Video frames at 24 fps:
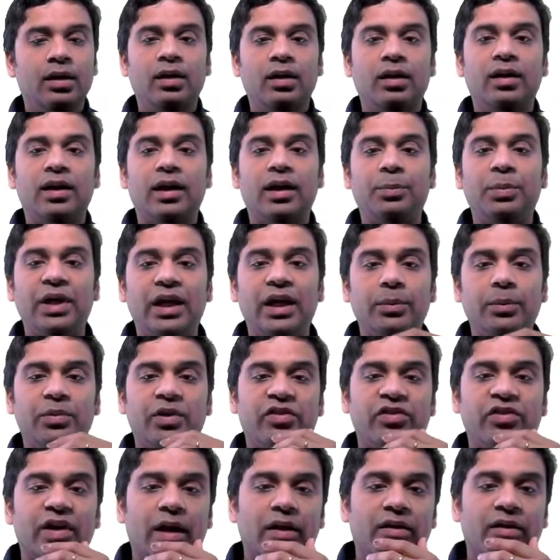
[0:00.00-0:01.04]
Let me keep the
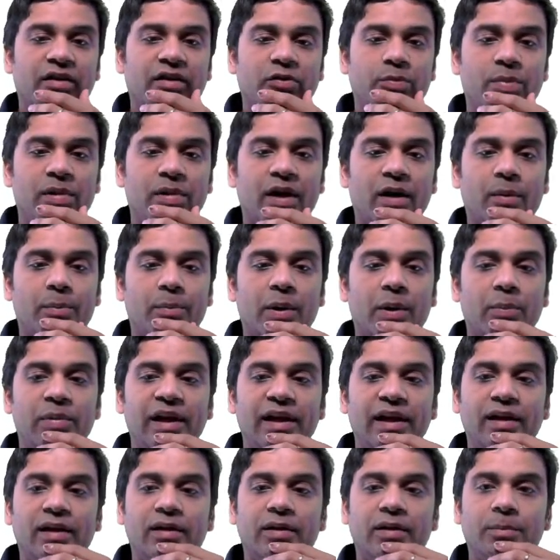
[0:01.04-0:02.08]
chat as public.